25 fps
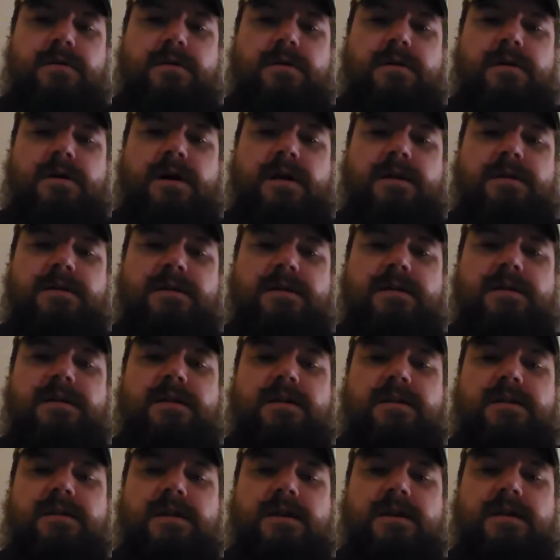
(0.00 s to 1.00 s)
I did
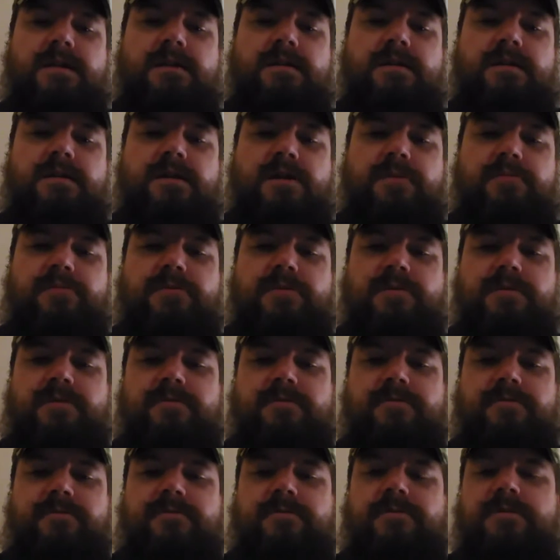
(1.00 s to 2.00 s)
attend a couple
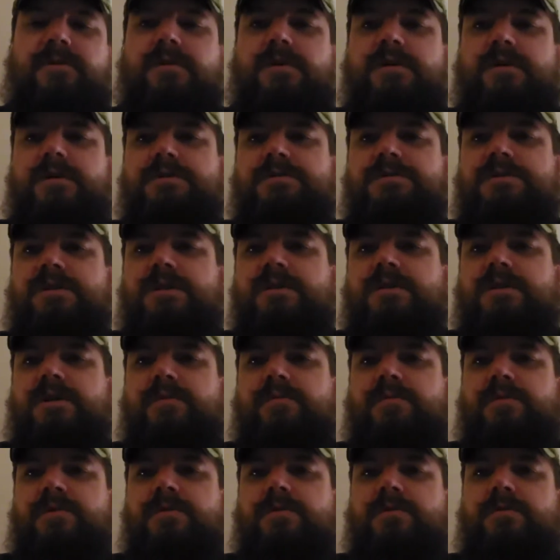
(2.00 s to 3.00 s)
of
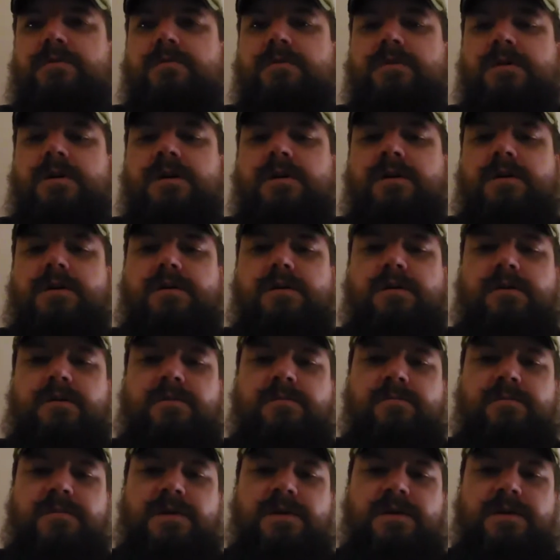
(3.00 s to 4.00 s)
JW
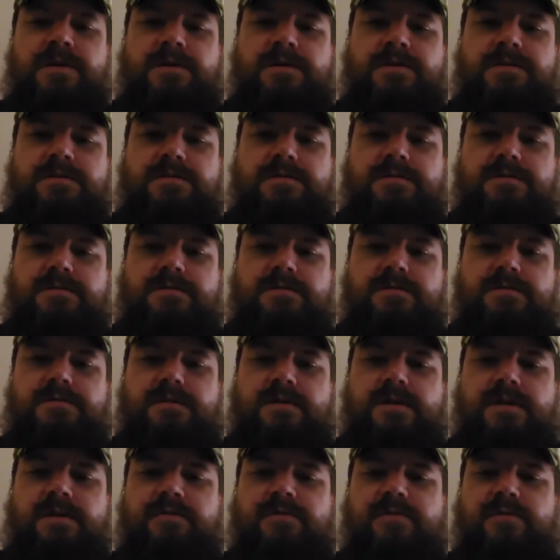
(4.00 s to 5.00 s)
cult meetings
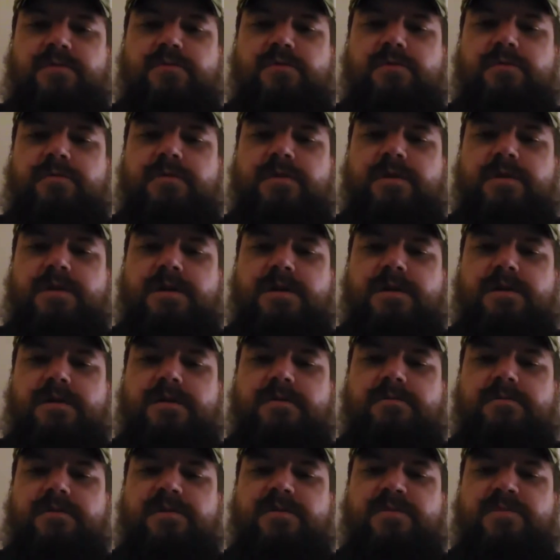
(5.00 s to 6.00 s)
after moving there to
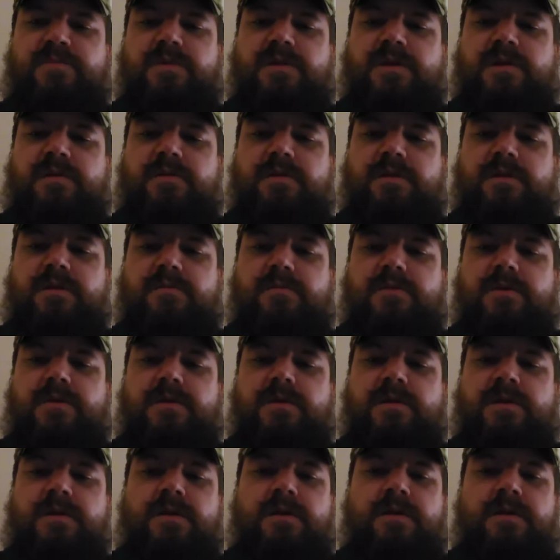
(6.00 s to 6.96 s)
the Richmond area, but